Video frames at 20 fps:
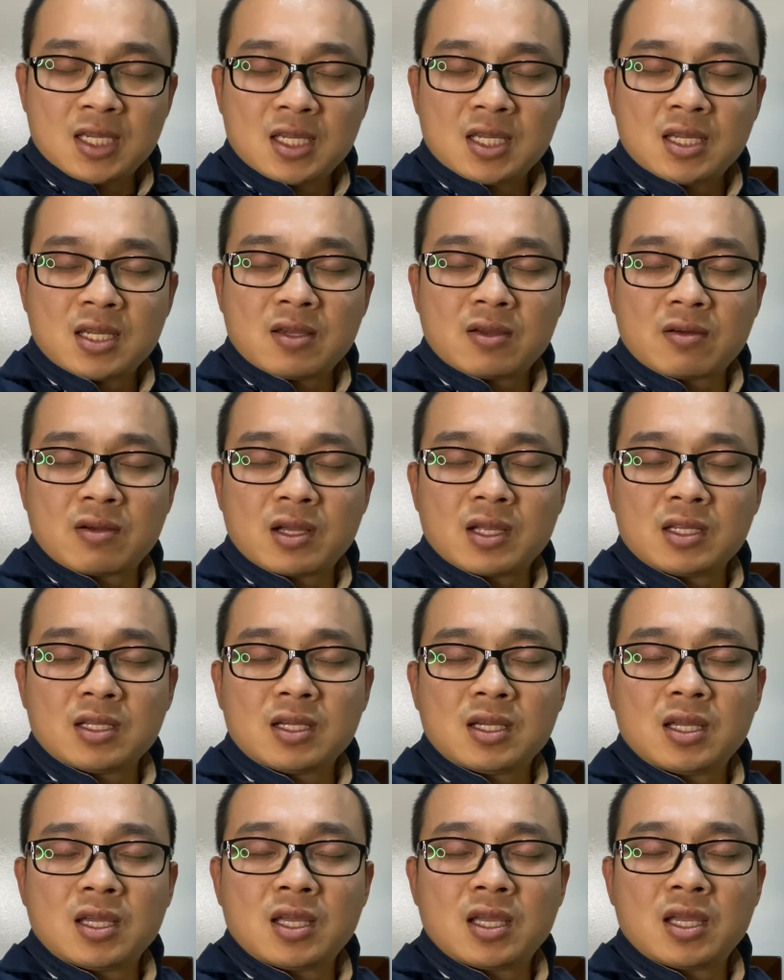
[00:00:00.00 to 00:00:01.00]
Right,
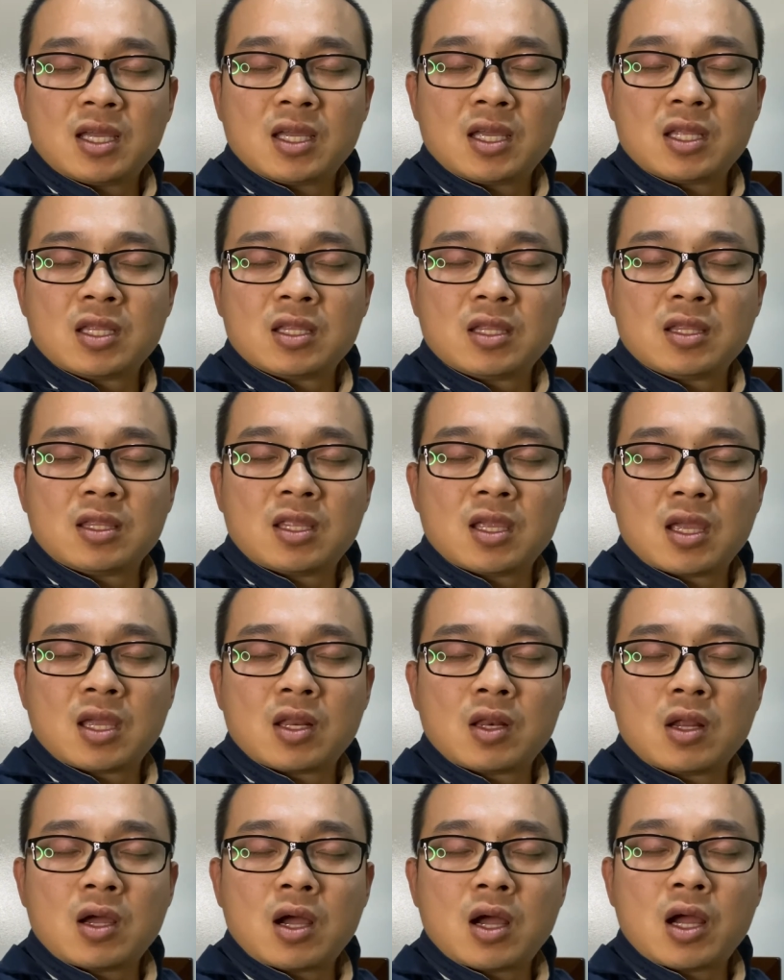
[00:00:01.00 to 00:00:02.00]
and
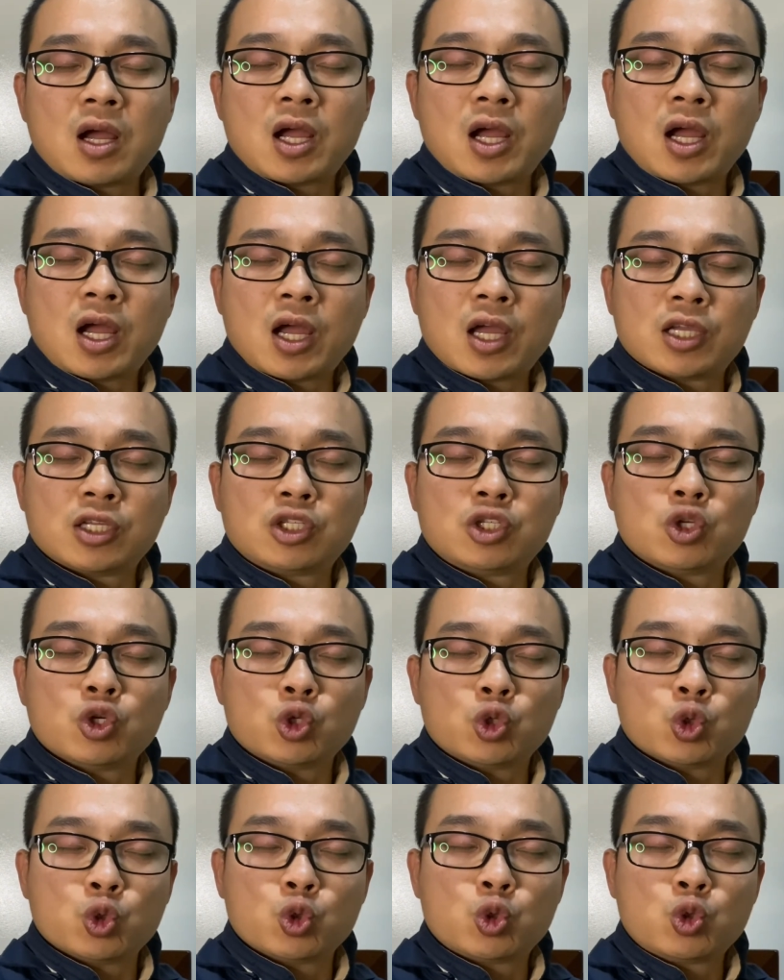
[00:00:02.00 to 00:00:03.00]
then I still
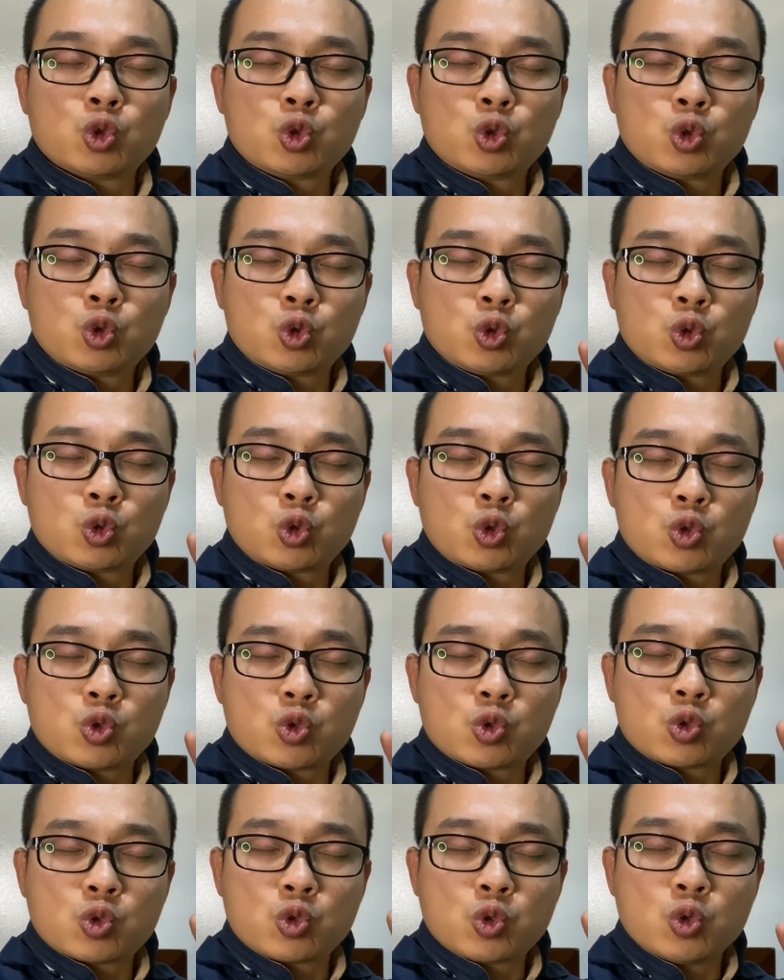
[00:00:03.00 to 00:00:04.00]
do
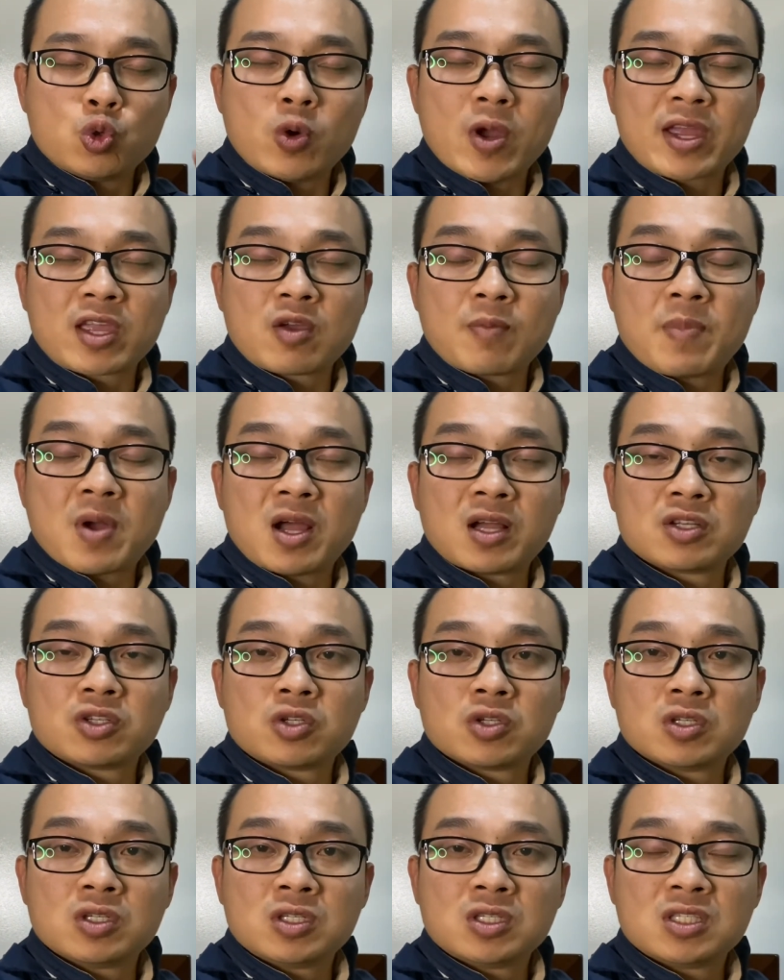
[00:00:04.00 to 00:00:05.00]
2
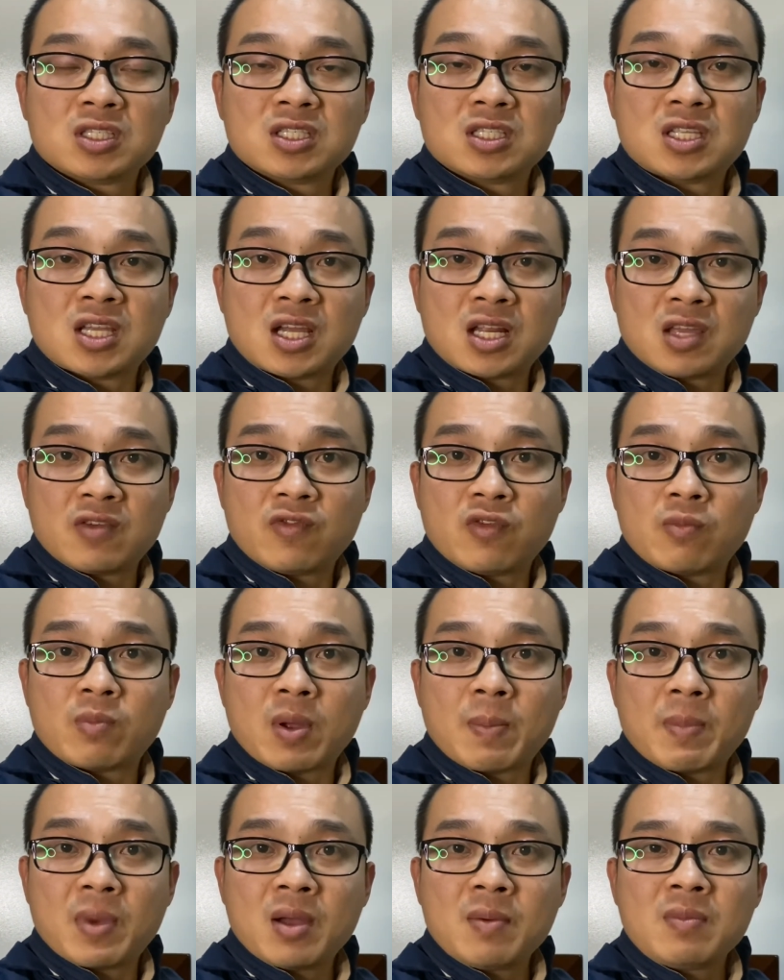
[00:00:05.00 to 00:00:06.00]
acupuncture daily for my
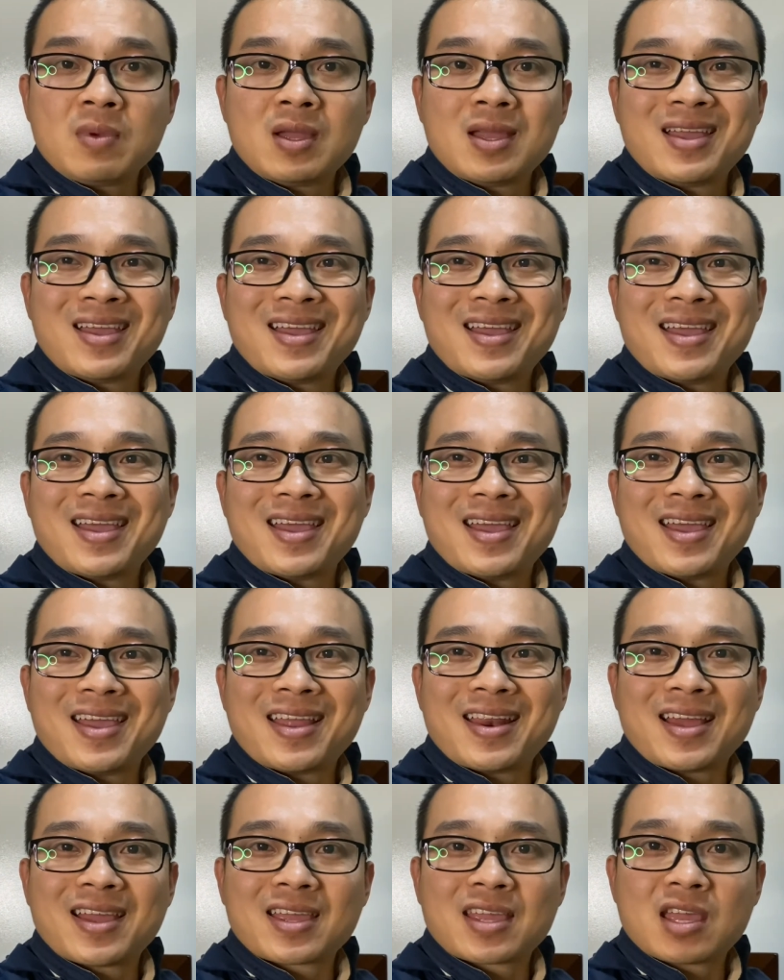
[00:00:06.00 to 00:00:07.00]
mom, and
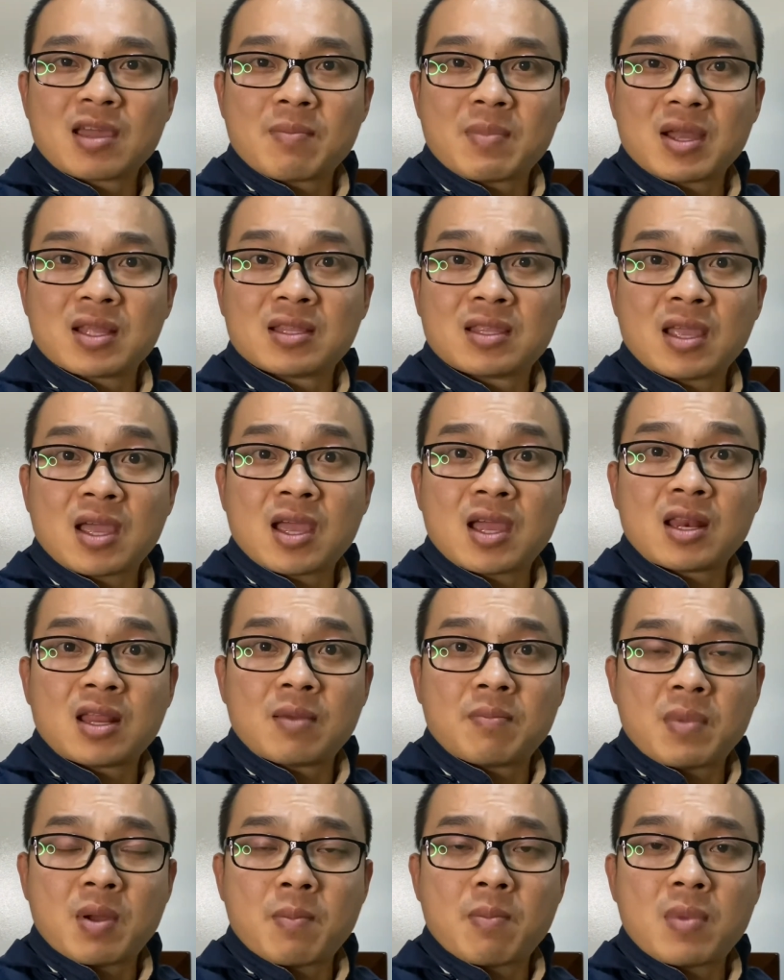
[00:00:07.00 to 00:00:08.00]
I get my dad and
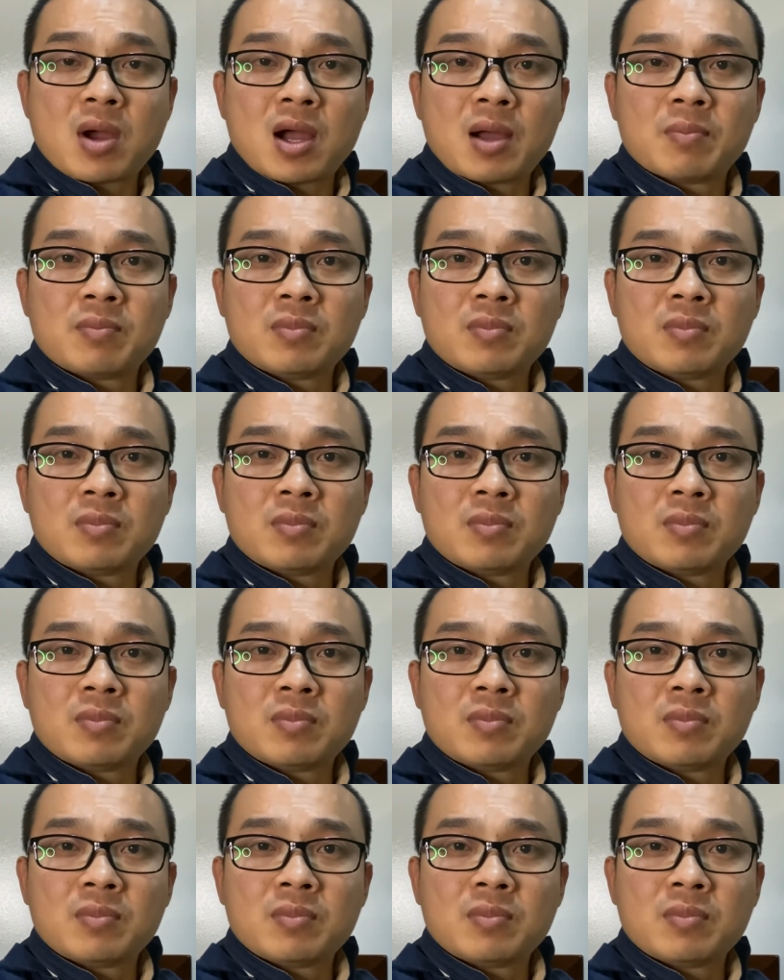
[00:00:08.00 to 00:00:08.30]
my mom